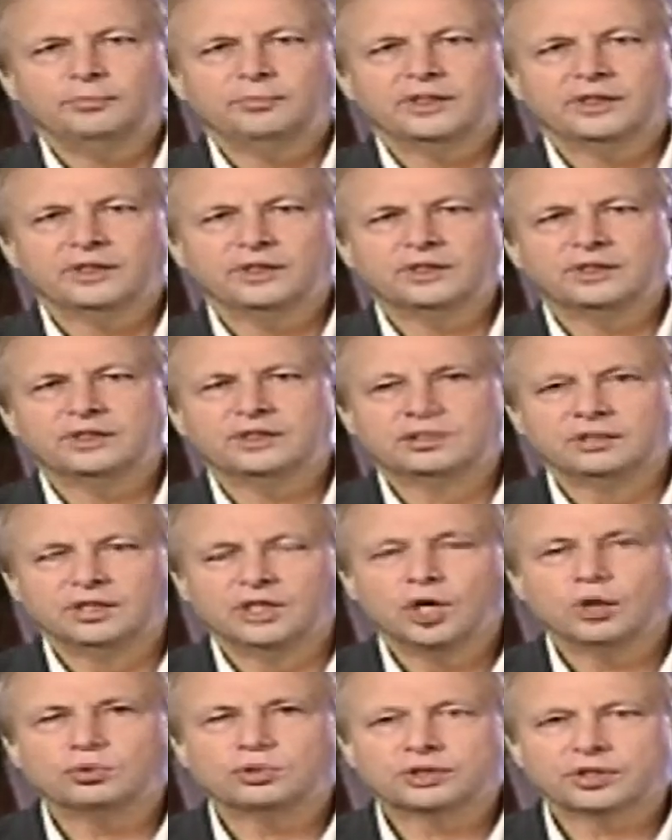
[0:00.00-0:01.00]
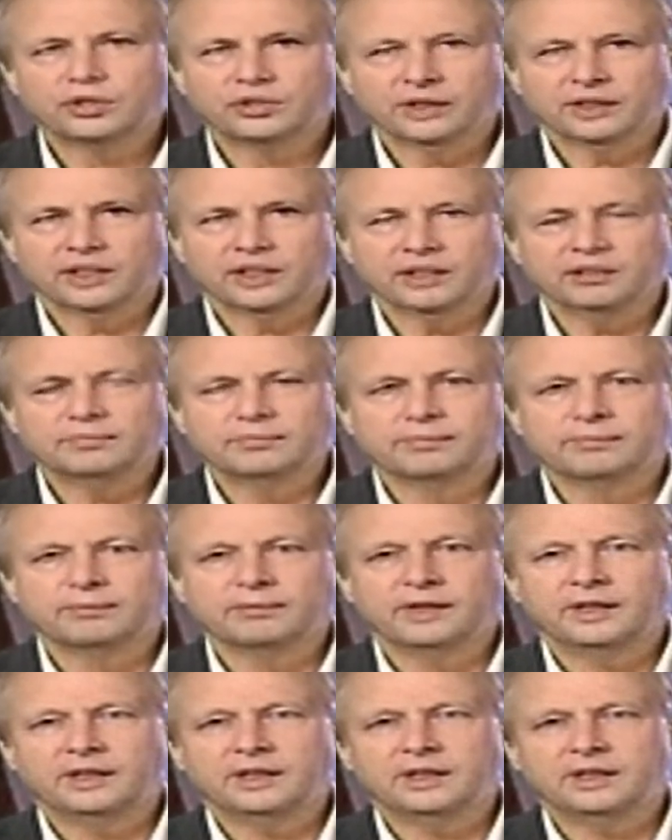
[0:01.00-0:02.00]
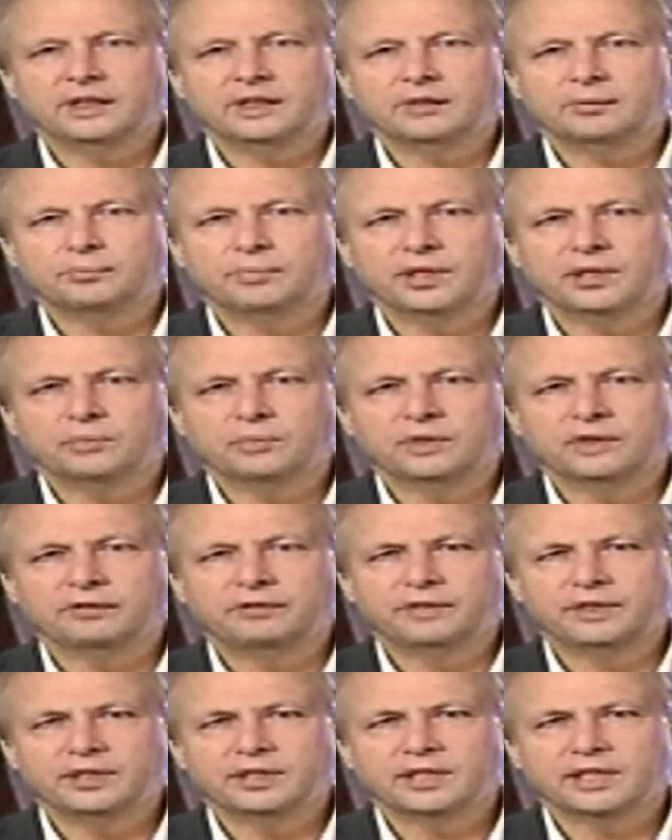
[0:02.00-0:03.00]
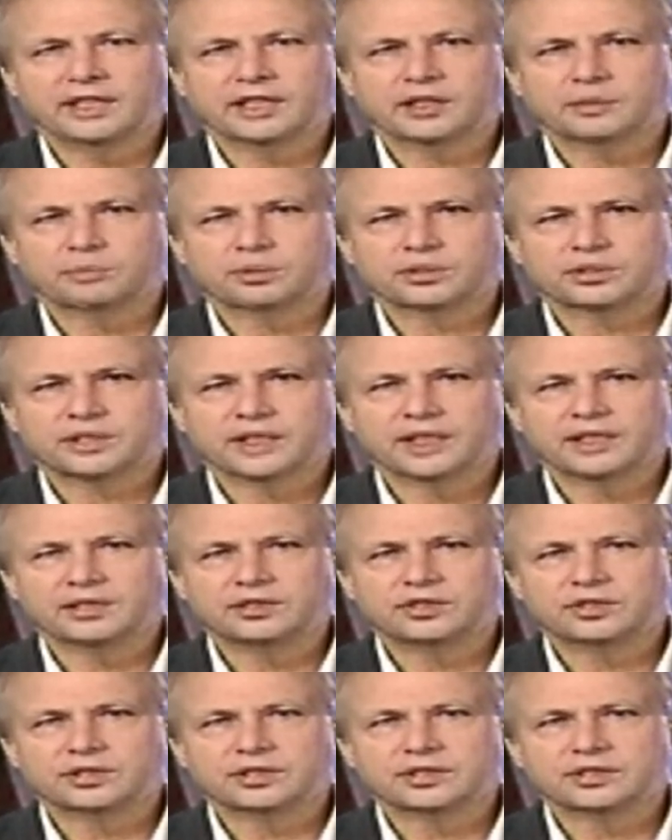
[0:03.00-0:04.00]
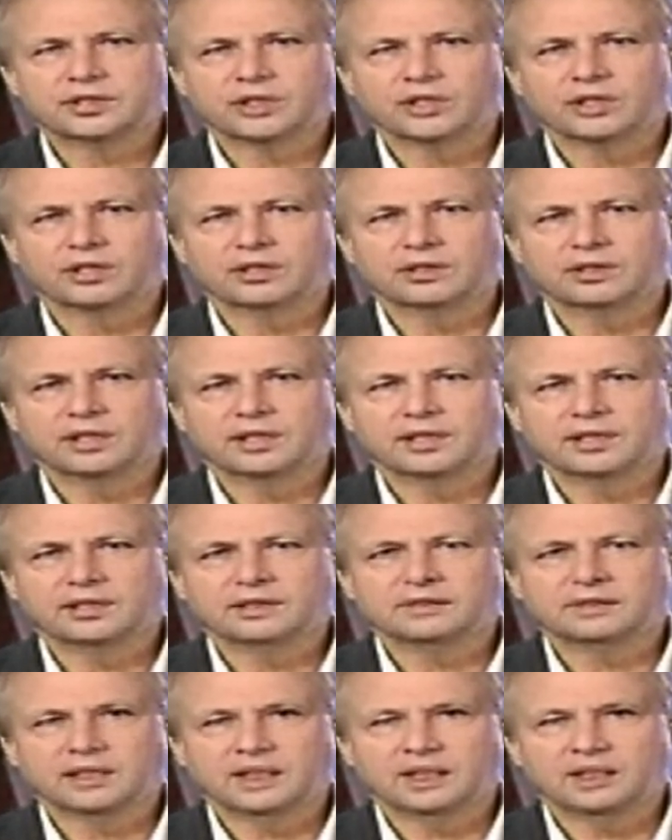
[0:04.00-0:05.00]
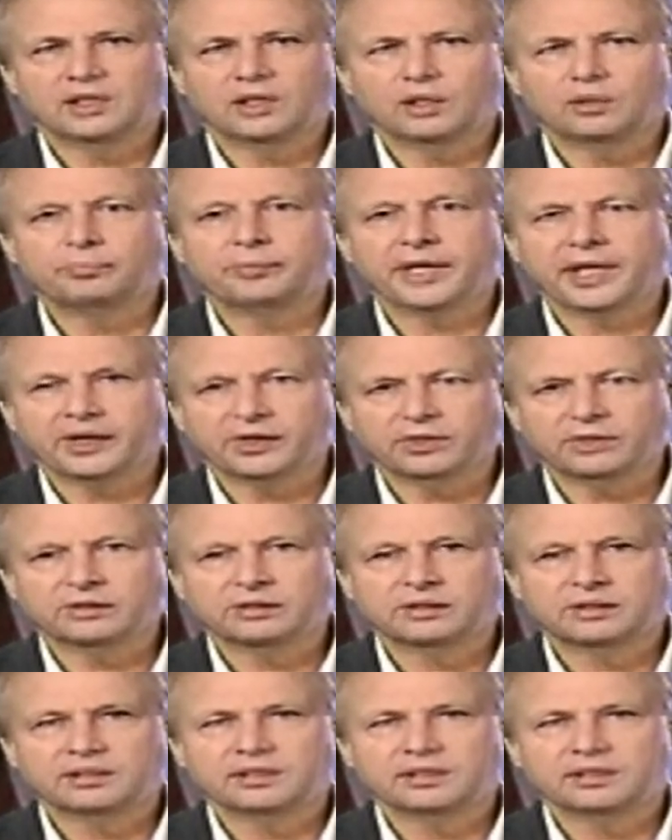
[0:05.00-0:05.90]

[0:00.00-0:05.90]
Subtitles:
There is no certainty, but we feel like the percentages are better,